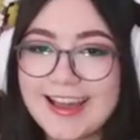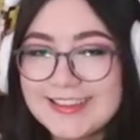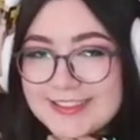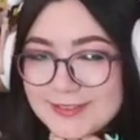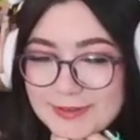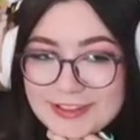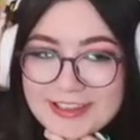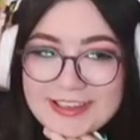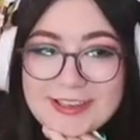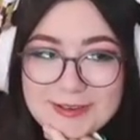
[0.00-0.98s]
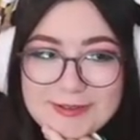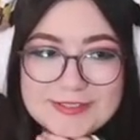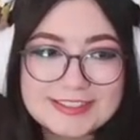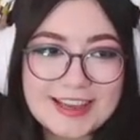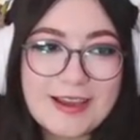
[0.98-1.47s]
it's really
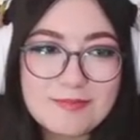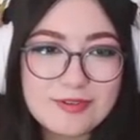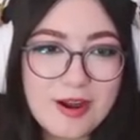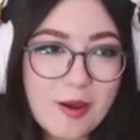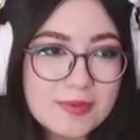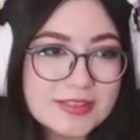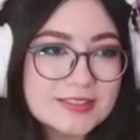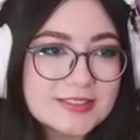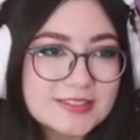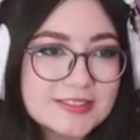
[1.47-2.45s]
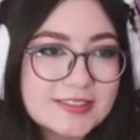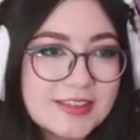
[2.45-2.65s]
cute. I promise.